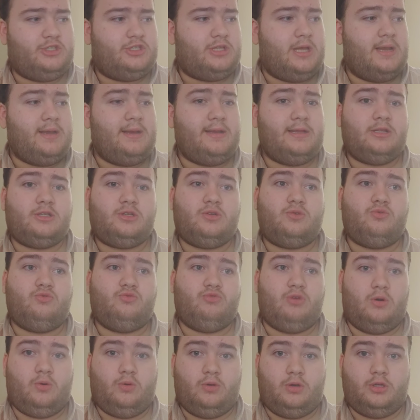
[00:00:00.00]
send it to
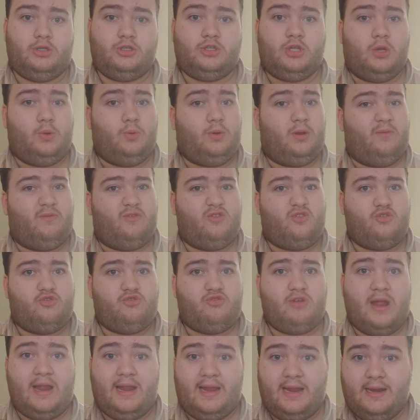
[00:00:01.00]
rollers who will have
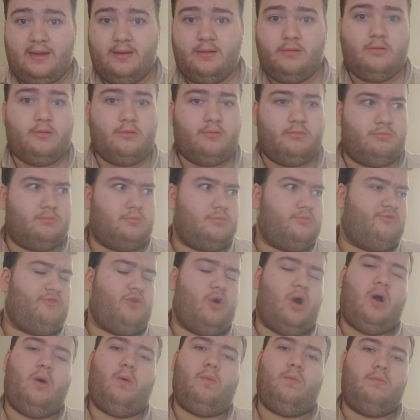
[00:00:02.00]
trained
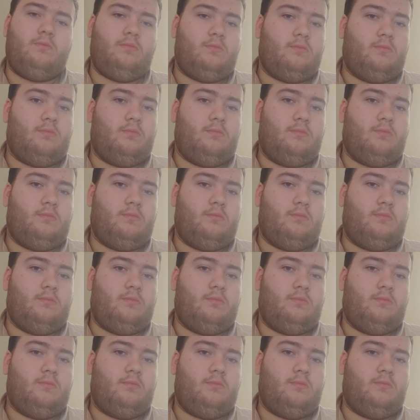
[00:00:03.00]
for